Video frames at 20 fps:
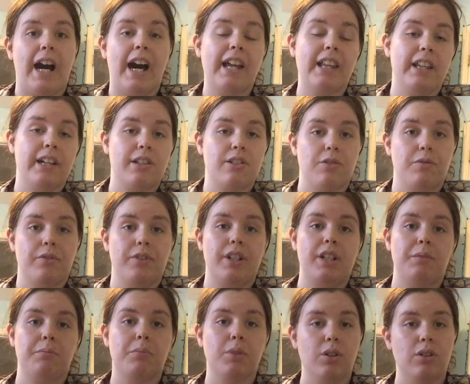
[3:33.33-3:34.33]
I like to
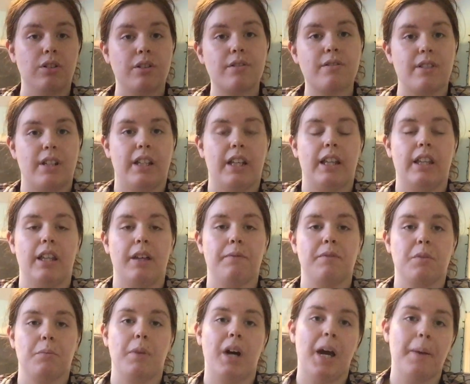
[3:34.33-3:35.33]
read books and I love
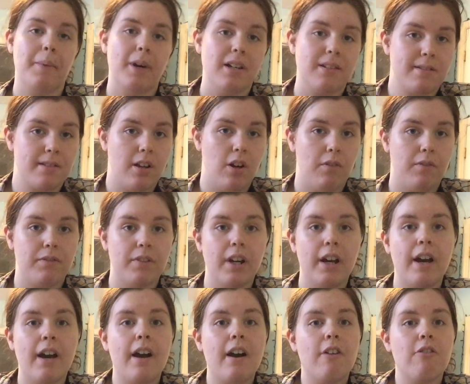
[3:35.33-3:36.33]
to buy myself
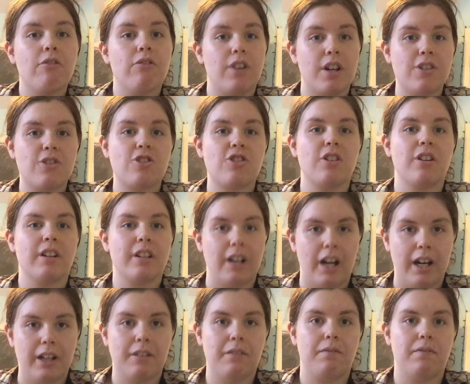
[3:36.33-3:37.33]
fresh
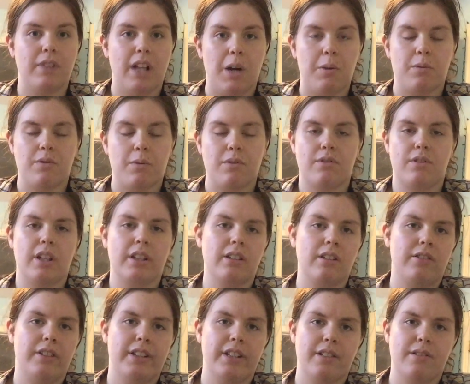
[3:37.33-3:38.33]
cut flowers.
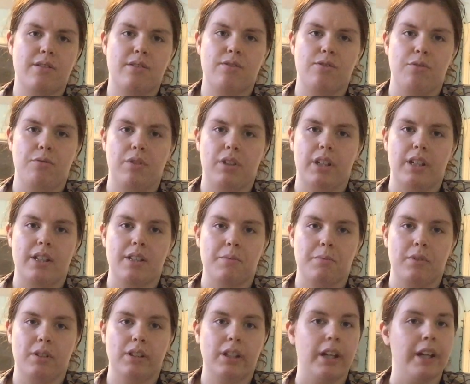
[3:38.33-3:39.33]
Technically, that's two things,
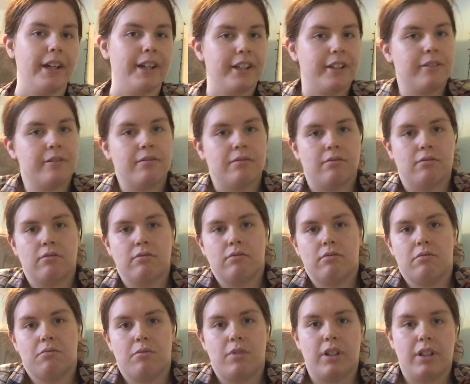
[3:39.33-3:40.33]
but hey,
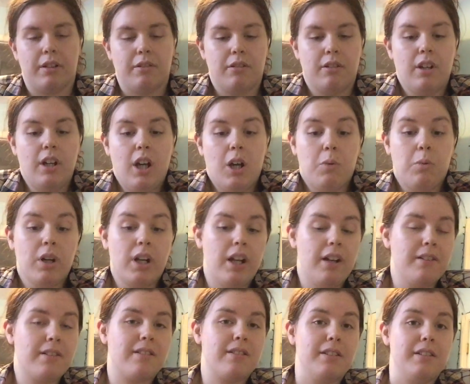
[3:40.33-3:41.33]
what, what
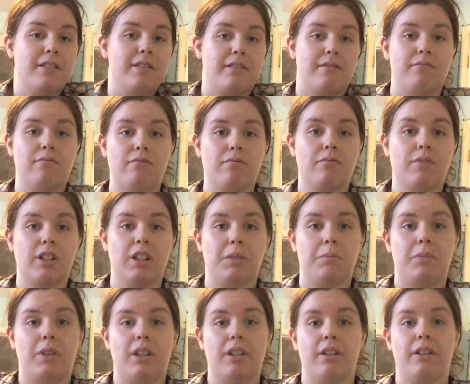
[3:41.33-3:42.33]
else is going to
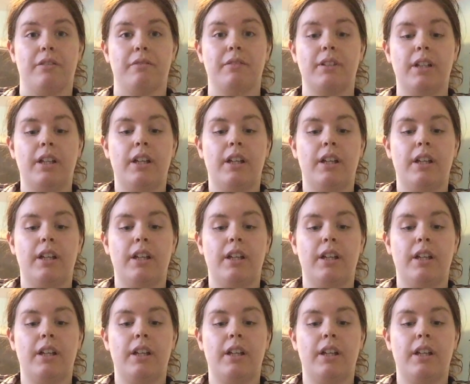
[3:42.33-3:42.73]
be there?